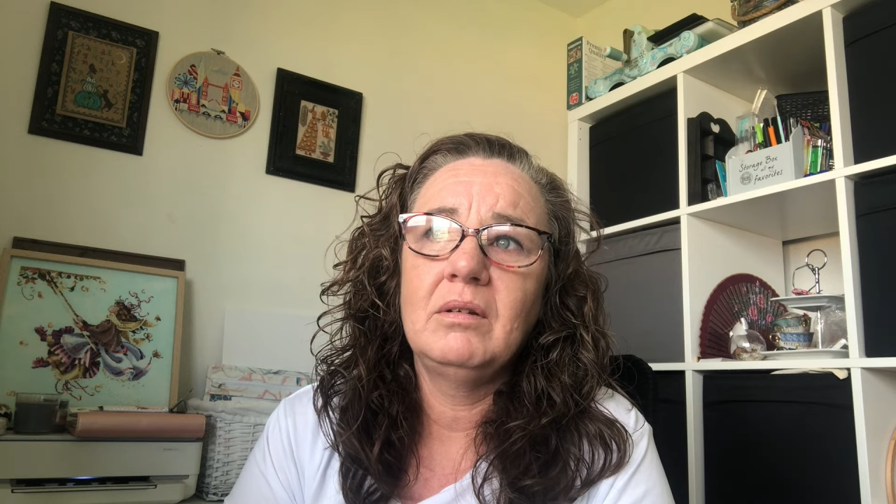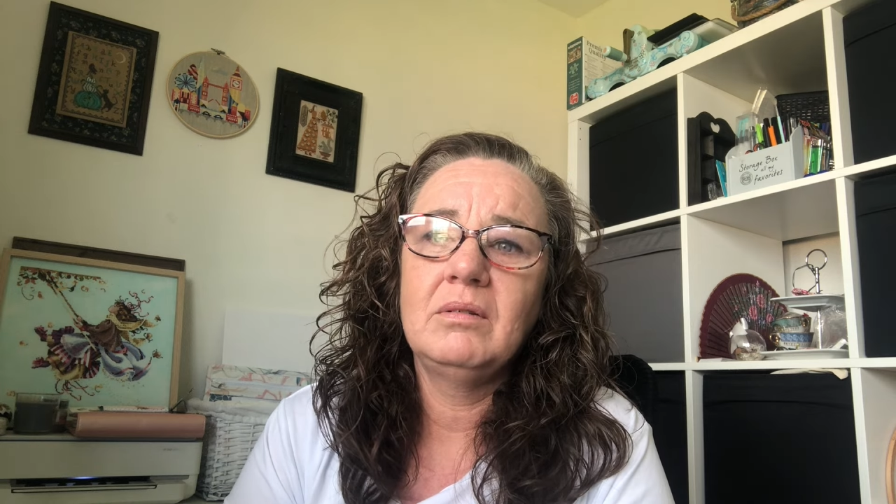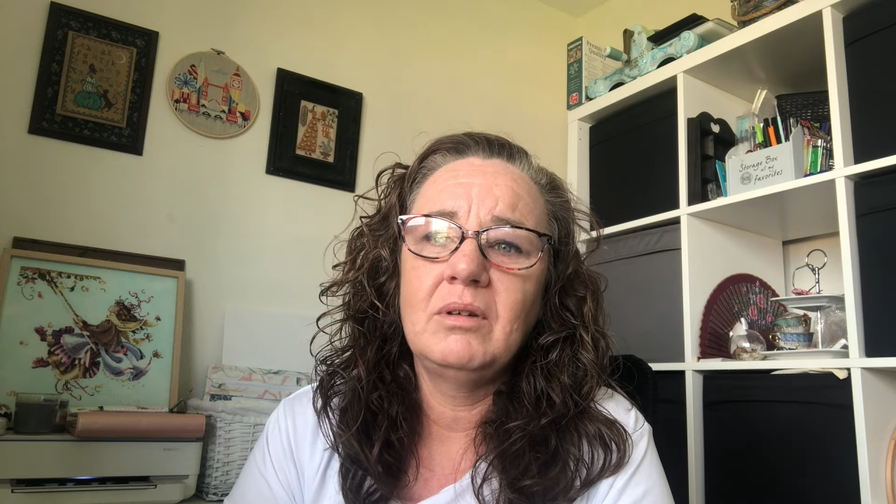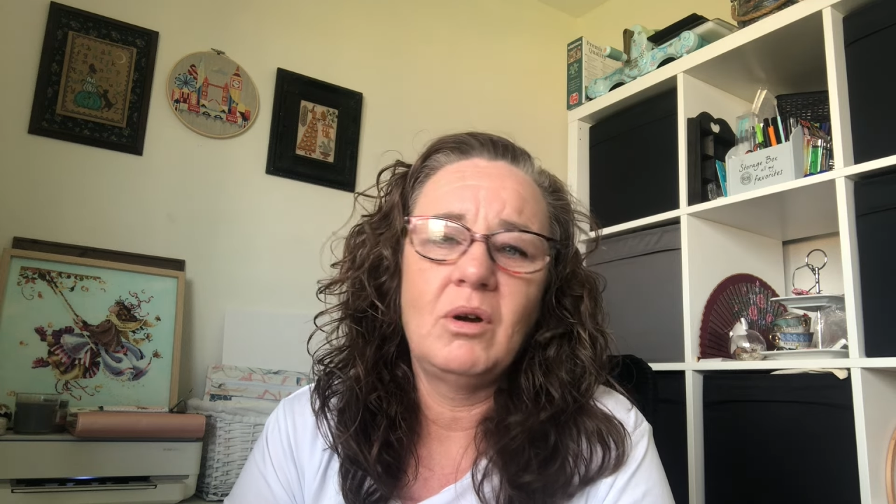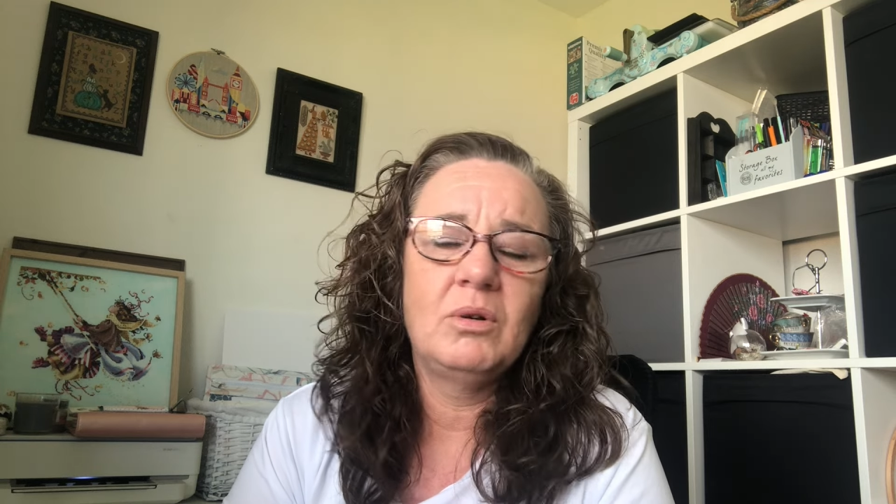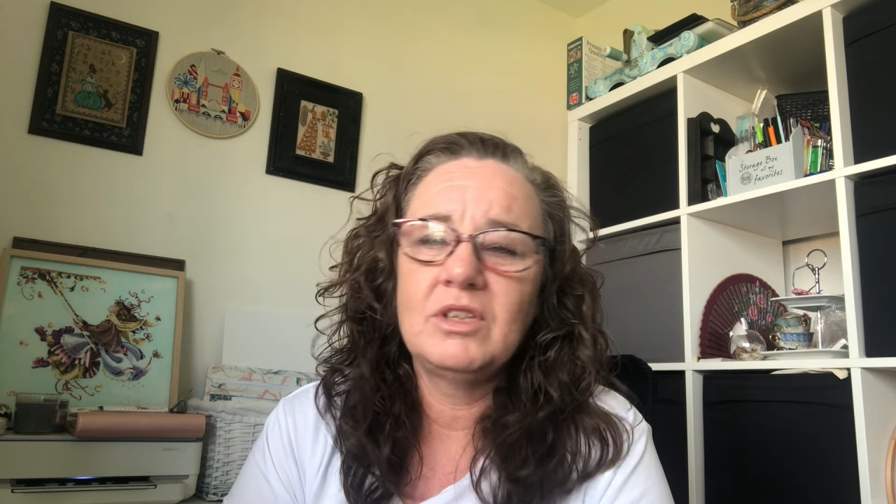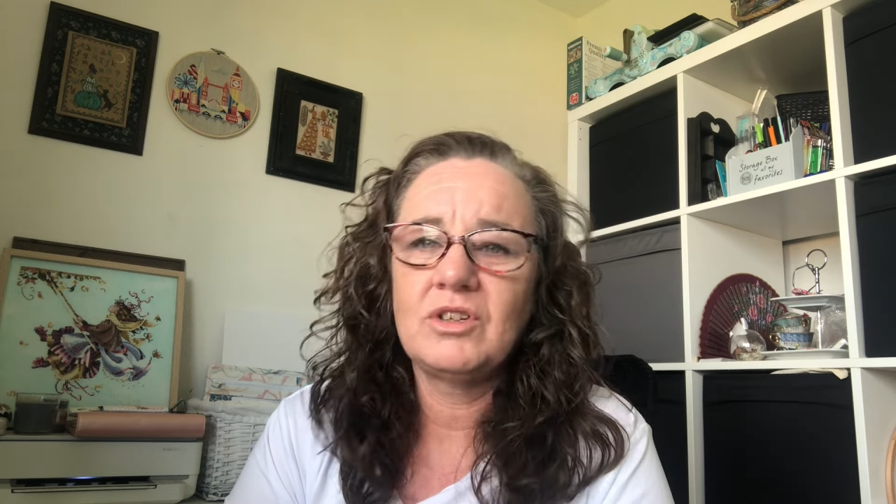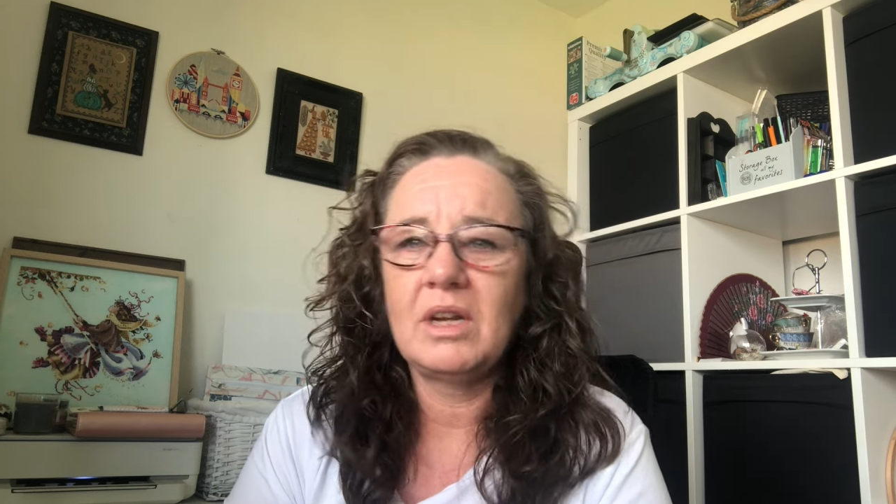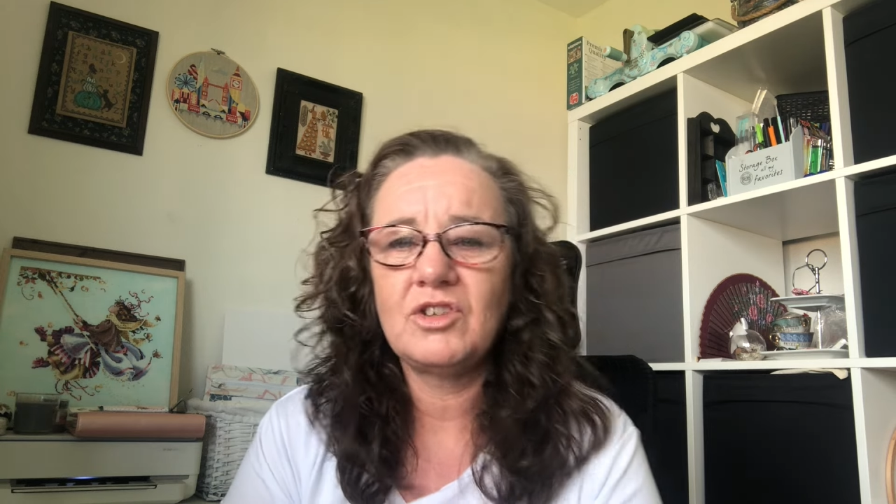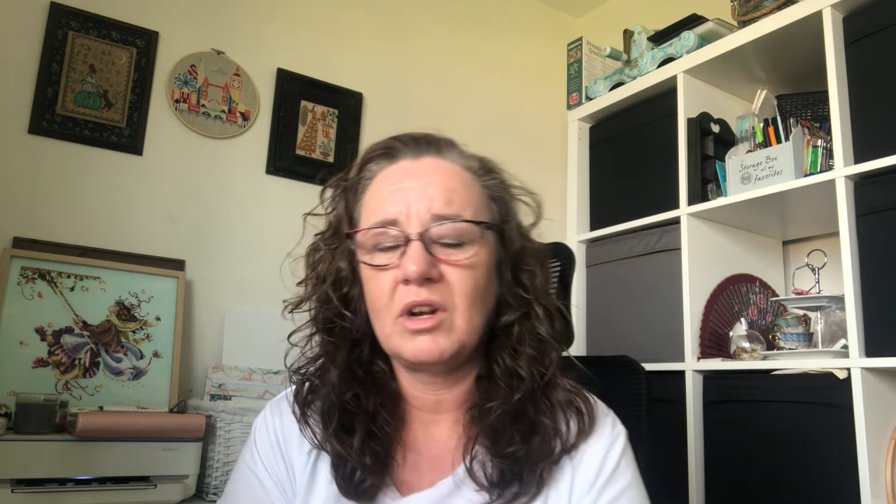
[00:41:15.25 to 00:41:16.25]
no,
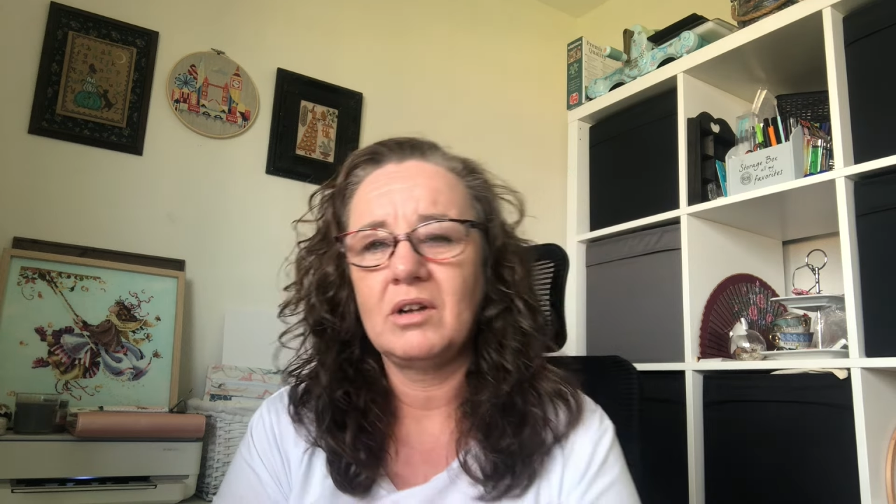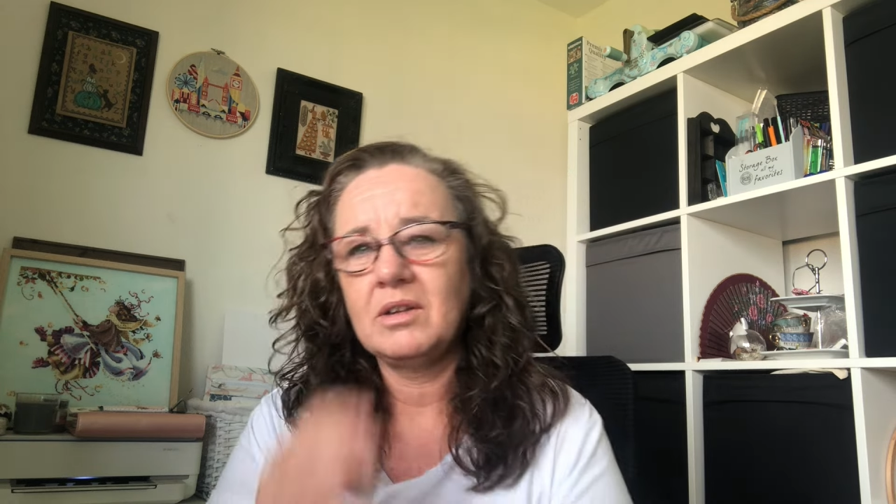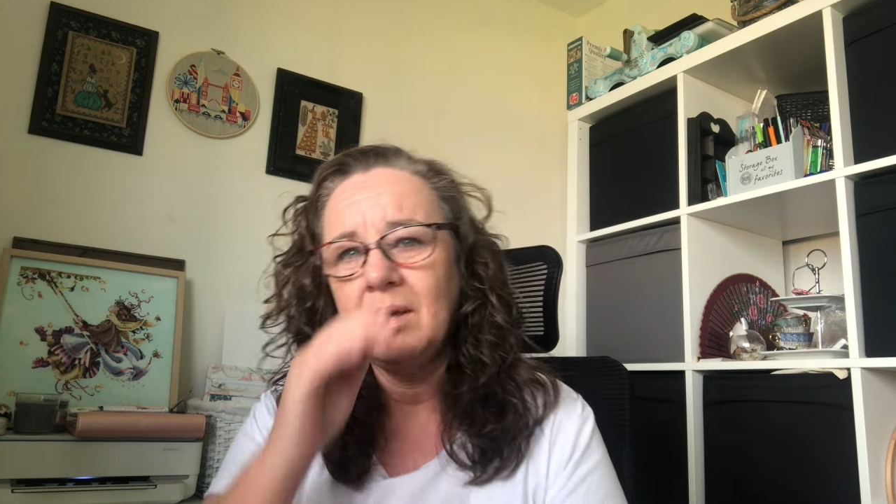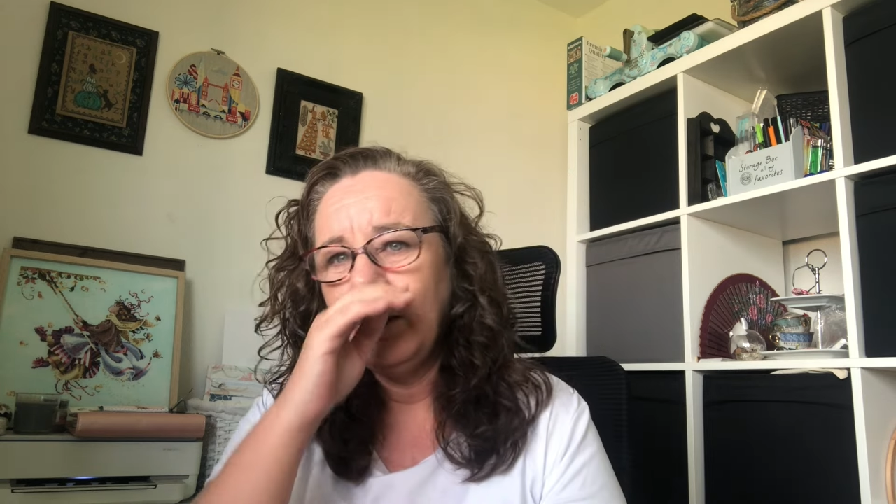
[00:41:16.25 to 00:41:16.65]
it's not.